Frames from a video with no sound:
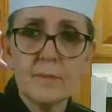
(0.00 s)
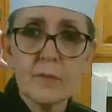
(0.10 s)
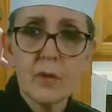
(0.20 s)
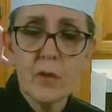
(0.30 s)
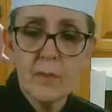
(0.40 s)

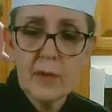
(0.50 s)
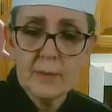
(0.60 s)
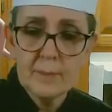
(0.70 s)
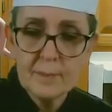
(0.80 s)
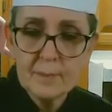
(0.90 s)

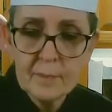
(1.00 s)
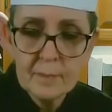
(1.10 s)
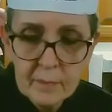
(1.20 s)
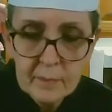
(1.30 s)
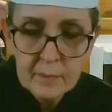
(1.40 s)

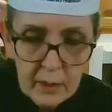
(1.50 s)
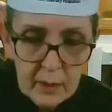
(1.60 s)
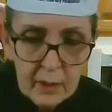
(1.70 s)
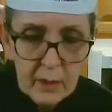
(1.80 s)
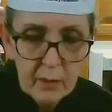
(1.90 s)

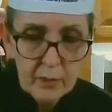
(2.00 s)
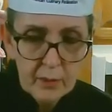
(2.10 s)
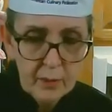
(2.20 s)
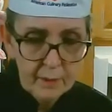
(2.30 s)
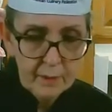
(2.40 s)
You don't want
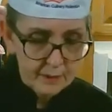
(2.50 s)
no fancy